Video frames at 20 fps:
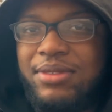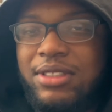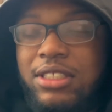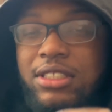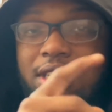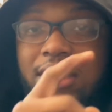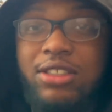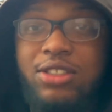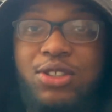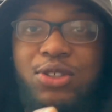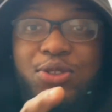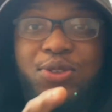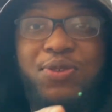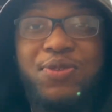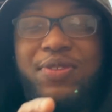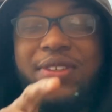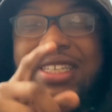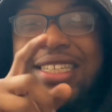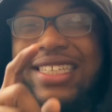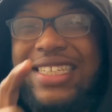Stay tuned
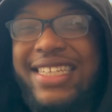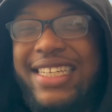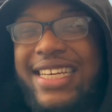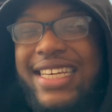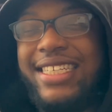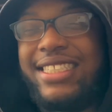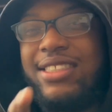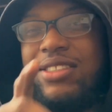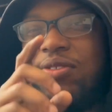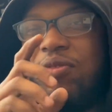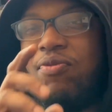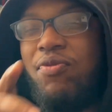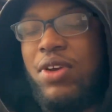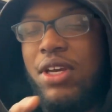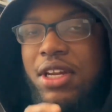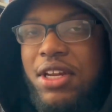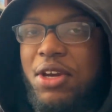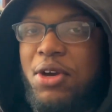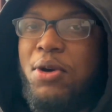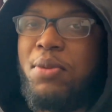for the next
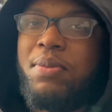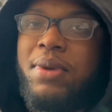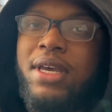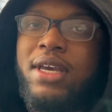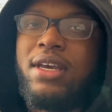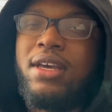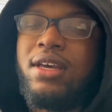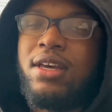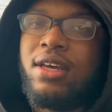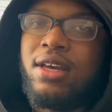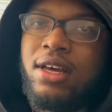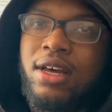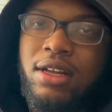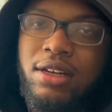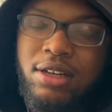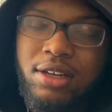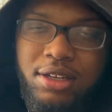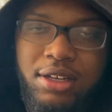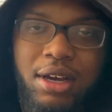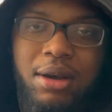video, man.
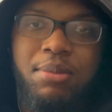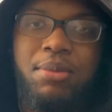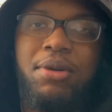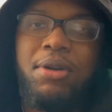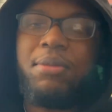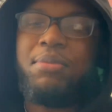Love y'all, bro.